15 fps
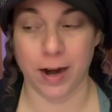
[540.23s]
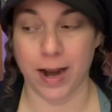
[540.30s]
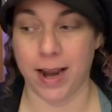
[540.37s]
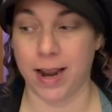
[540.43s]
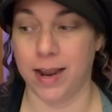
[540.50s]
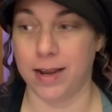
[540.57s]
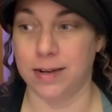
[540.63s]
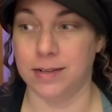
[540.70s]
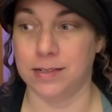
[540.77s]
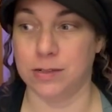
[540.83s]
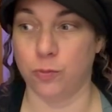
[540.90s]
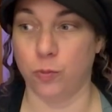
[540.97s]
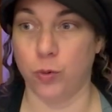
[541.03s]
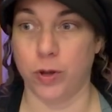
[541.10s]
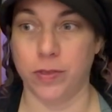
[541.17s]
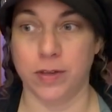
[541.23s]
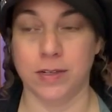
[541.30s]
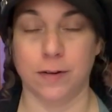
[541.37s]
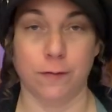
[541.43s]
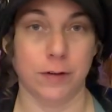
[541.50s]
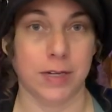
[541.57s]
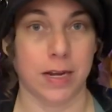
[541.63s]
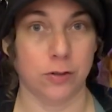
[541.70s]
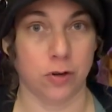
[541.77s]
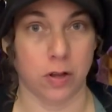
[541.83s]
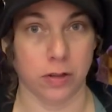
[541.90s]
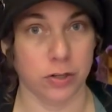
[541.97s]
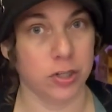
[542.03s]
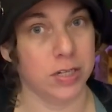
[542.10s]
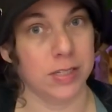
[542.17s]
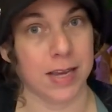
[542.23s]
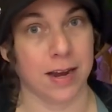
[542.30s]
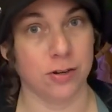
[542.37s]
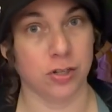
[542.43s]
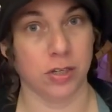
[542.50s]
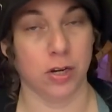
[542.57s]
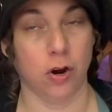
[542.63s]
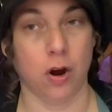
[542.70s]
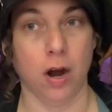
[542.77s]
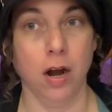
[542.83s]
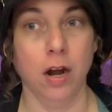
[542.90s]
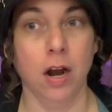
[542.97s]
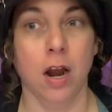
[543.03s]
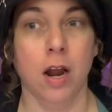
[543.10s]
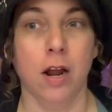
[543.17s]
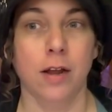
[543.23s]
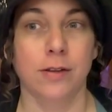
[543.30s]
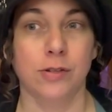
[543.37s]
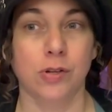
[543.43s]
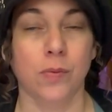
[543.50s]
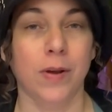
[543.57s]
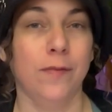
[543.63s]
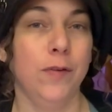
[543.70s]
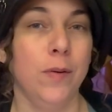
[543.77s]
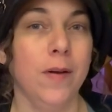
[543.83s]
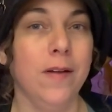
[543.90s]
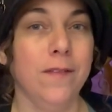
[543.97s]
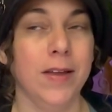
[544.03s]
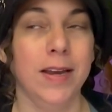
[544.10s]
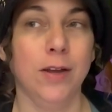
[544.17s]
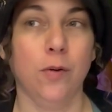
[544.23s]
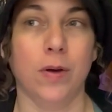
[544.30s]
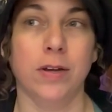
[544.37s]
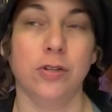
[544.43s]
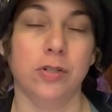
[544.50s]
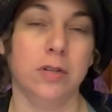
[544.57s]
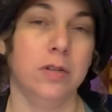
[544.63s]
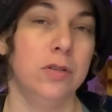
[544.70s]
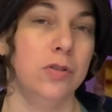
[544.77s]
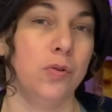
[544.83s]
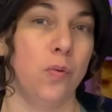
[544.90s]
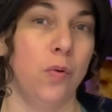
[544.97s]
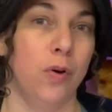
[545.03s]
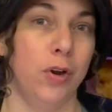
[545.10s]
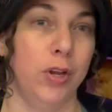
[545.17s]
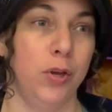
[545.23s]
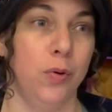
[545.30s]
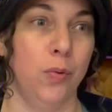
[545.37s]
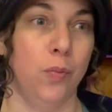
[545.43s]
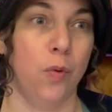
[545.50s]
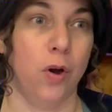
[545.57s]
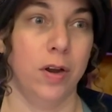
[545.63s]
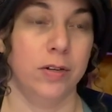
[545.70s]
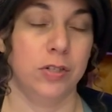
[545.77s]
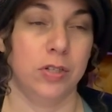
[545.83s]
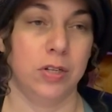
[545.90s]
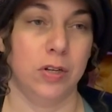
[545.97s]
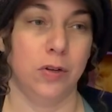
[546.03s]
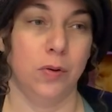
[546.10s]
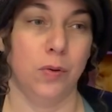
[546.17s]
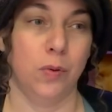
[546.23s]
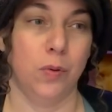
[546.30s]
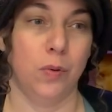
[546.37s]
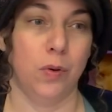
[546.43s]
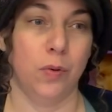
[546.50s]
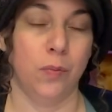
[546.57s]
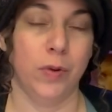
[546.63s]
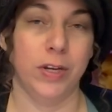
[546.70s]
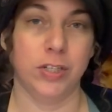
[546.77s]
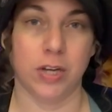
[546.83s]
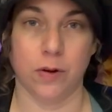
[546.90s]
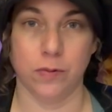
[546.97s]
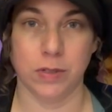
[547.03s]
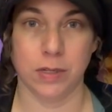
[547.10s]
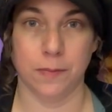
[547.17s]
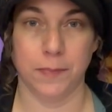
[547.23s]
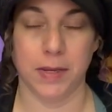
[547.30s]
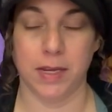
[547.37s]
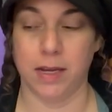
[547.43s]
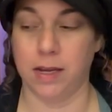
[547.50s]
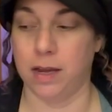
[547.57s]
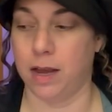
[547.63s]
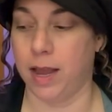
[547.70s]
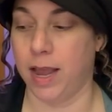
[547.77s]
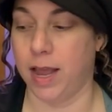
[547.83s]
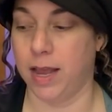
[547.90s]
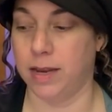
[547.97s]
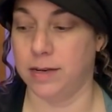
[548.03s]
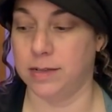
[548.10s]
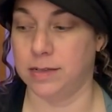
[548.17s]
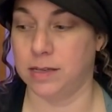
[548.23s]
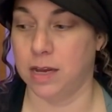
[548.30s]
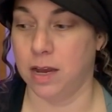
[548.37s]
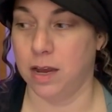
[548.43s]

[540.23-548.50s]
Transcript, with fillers: and what the different technologies actually are. So if you have any questions or you want to reach out to me and